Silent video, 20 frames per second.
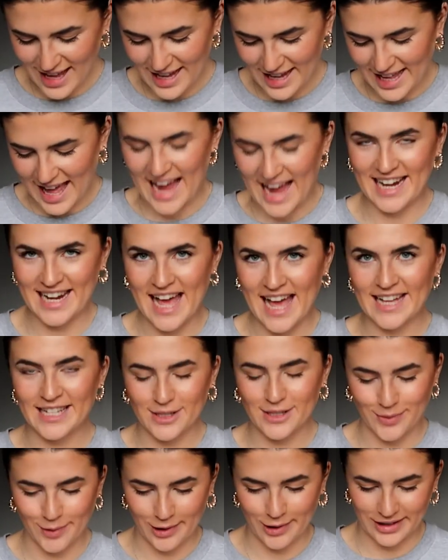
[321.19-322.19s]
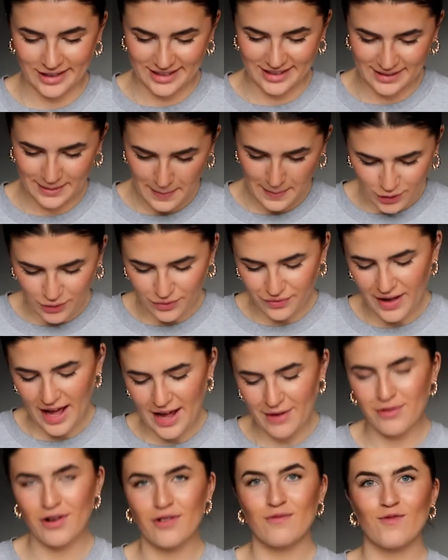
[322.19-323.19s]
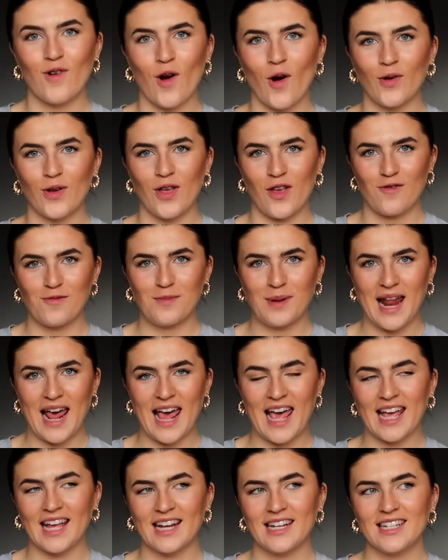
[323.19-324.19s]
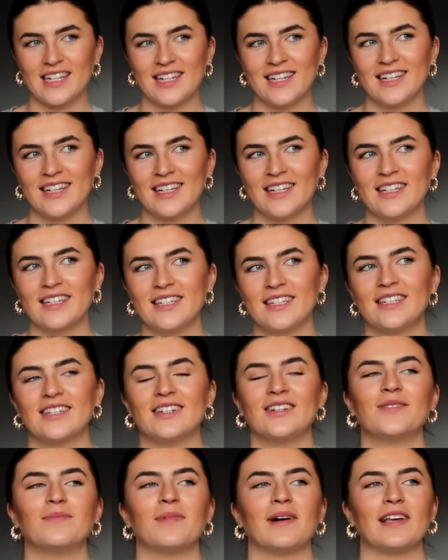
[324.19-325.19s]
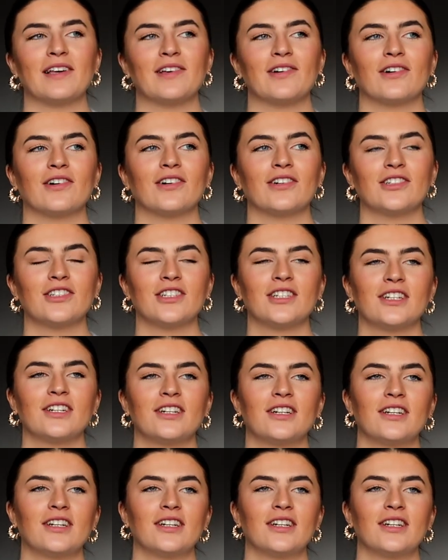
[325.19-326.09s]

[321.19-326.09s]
Okay, next one. Your favourite role you've played. Oh my gosh.